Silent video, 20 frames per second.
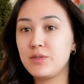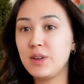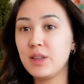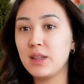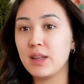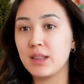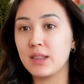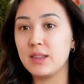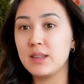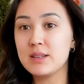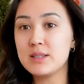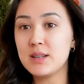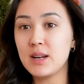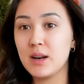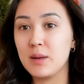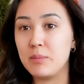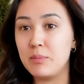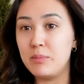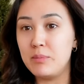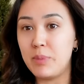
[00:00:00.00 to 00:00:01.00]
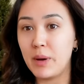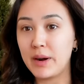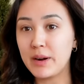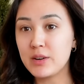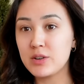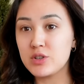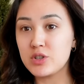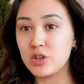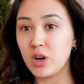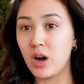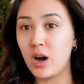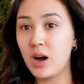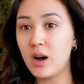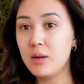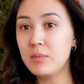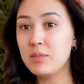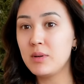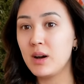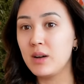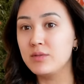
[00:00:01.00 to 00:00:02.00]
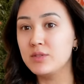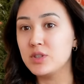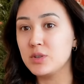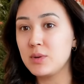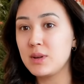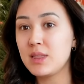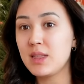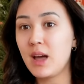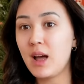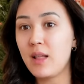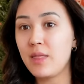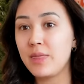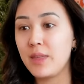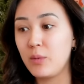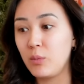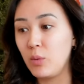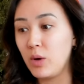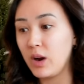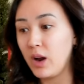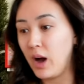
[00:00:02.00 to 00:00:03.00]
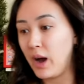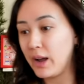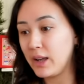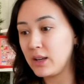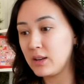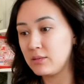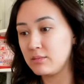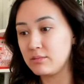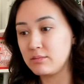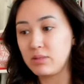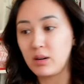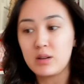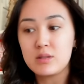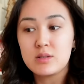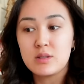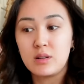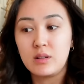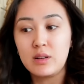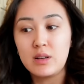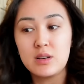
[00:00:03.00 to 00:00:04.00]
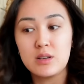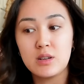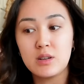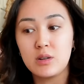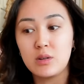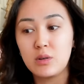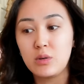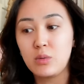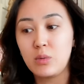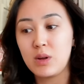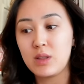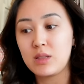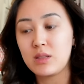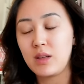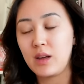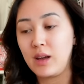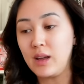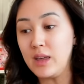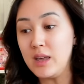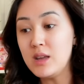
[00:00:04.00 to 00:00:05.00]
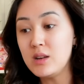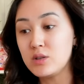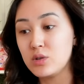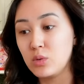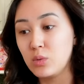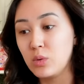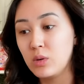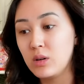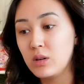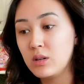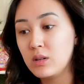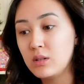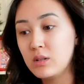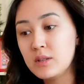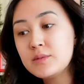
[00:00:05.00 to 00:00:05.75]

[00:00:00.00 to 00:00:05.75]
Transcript: feel like this did a better job of doing that than what I can personally do with a heat tool.